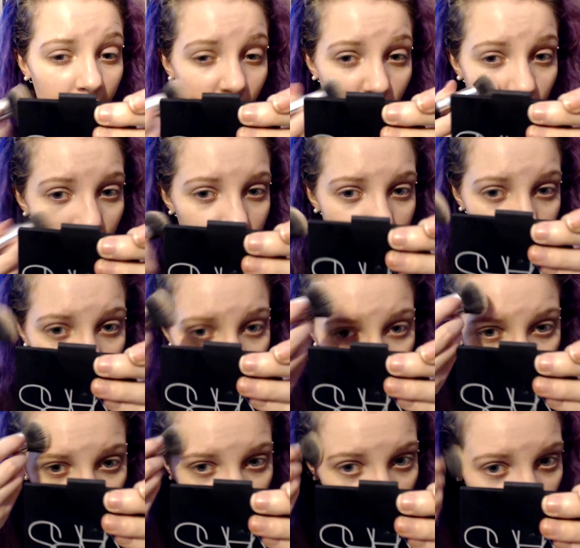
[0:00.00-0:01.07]
It looks
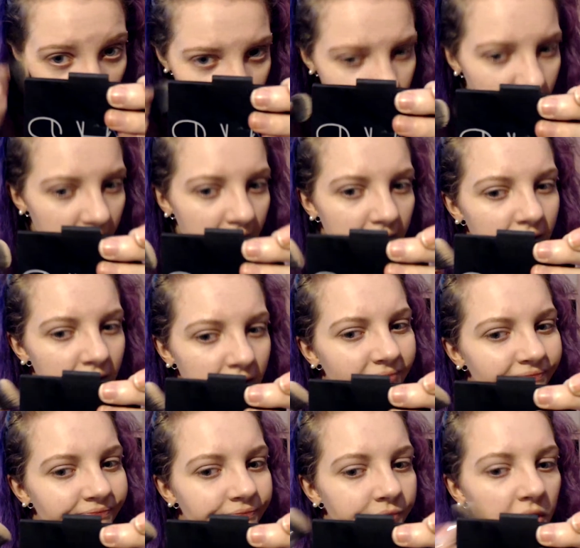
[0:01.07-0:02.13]
good, actually.
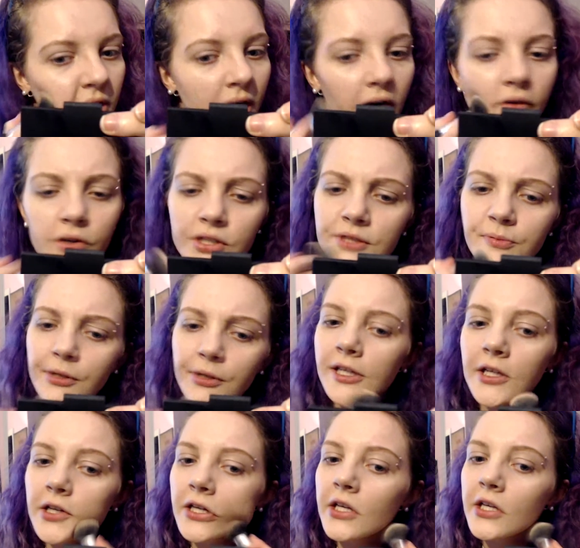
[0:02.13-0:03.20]
The coverage is
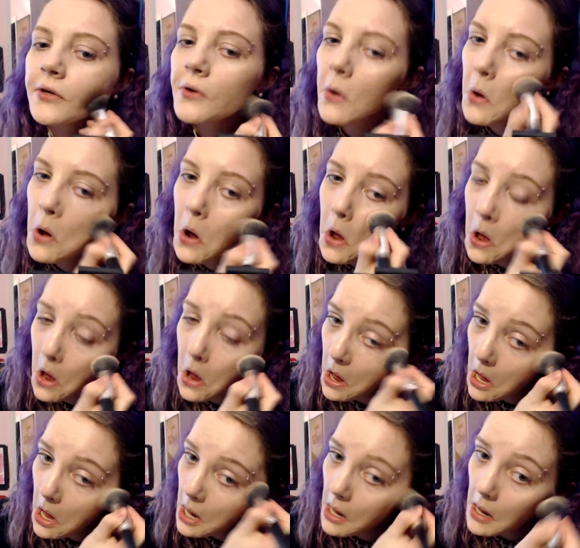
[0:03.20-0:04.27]
pretty good.
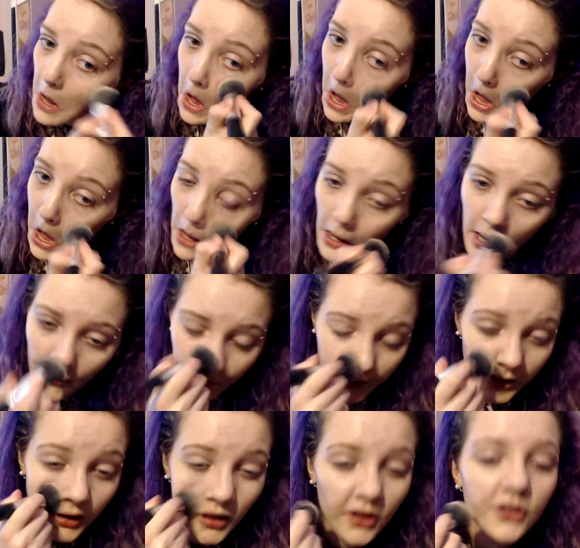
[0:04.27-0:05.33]

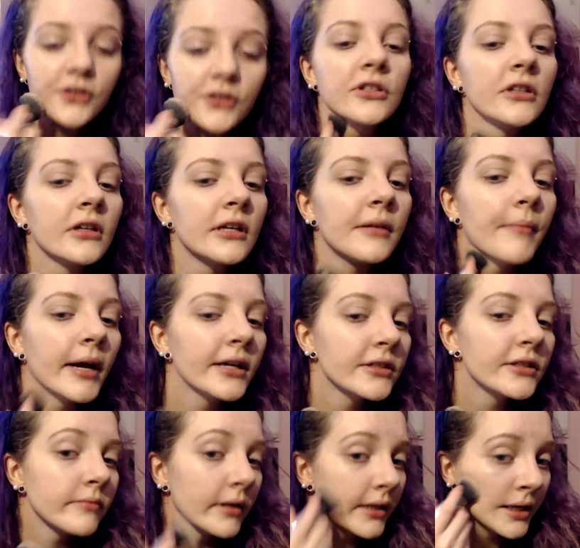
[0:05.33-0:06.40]
The color's good. It
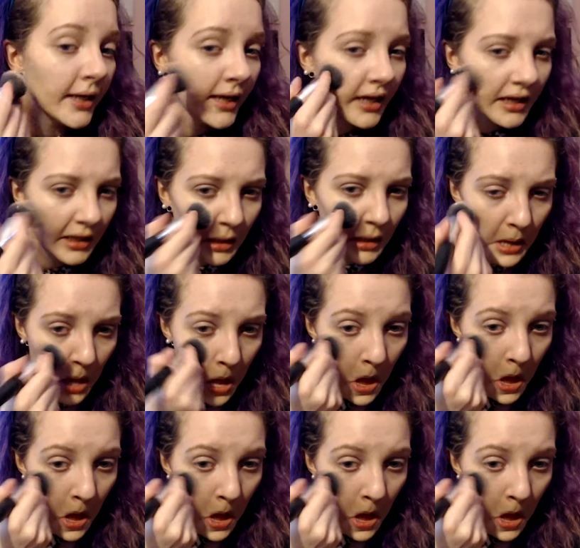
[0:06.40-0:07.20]
matches my neck.